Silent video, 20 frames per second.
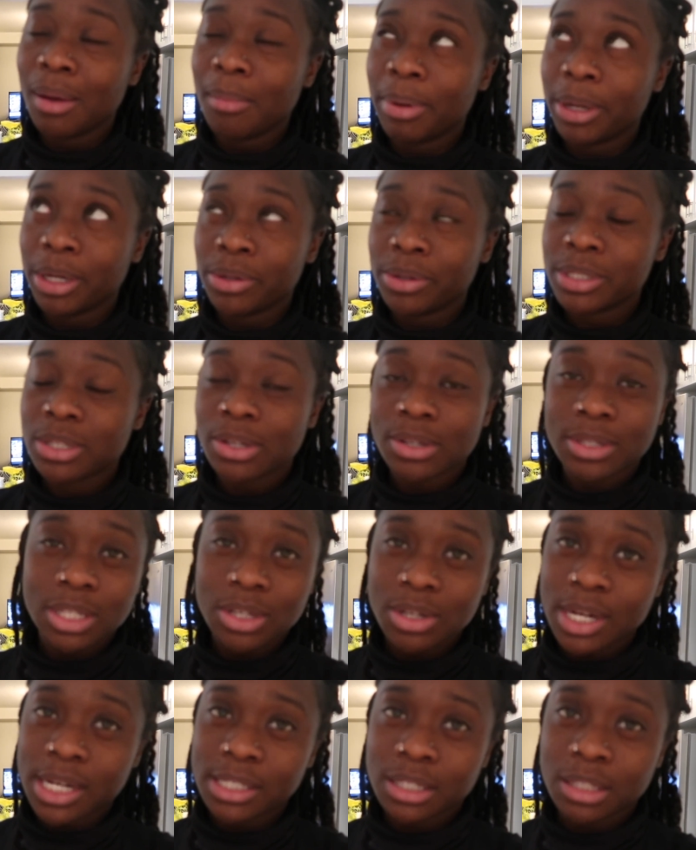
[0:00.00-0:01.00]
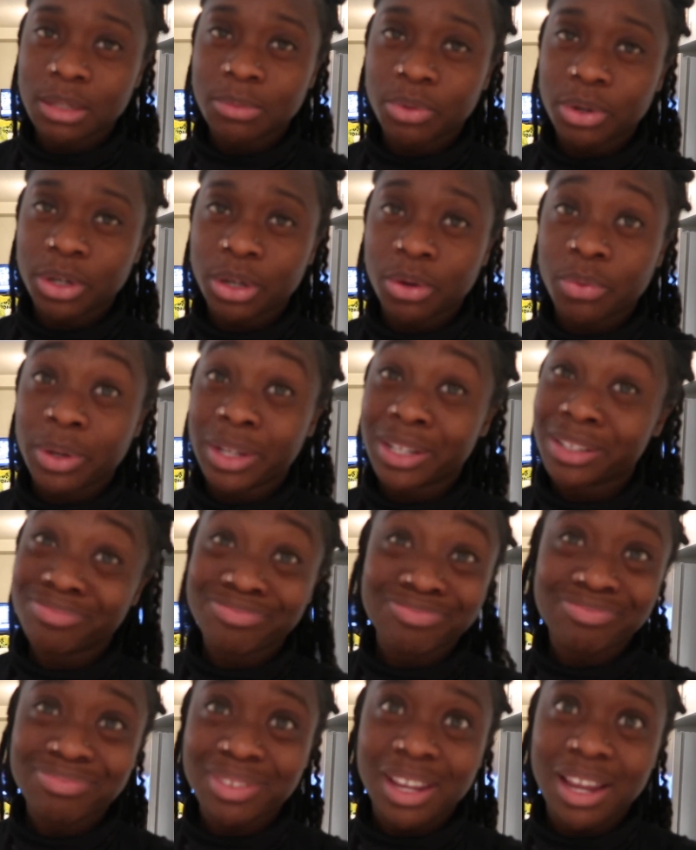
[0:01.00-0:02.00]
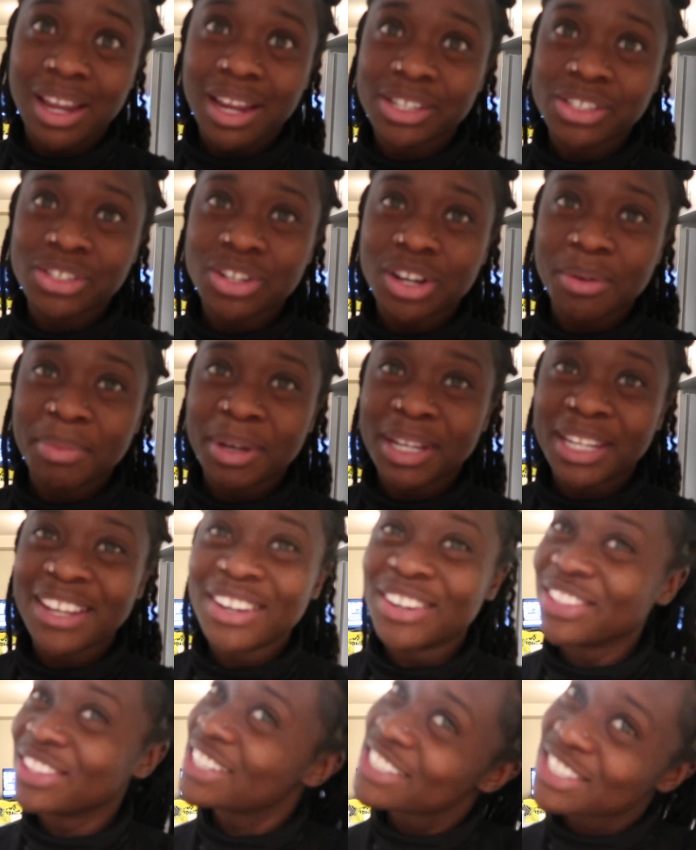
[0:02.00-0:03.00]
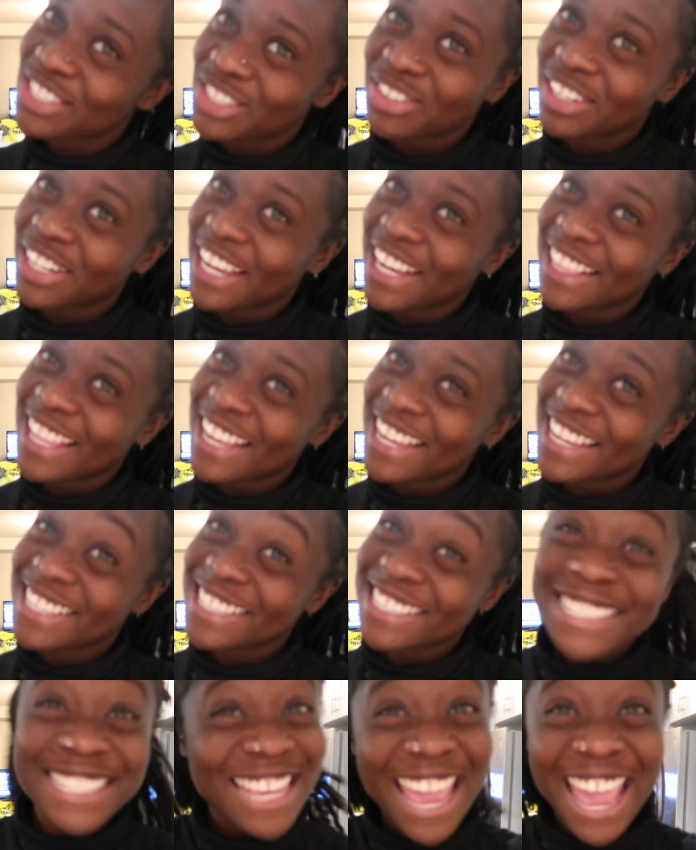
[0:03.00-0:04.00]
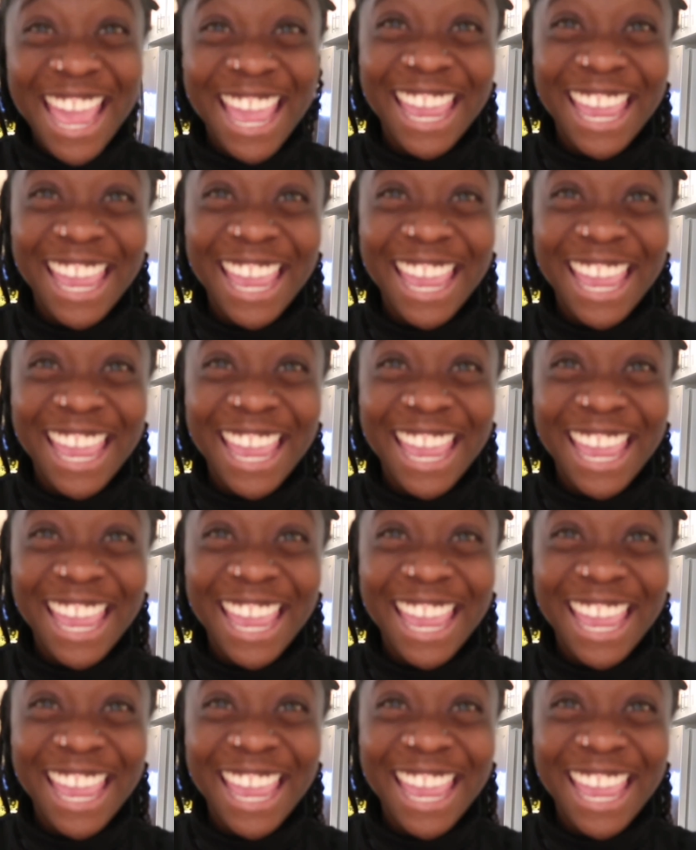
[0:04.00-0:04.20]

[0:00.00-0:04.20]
But anyways, I'll see you guys in the morning when I start my day on this 3-day cleanse. Yay.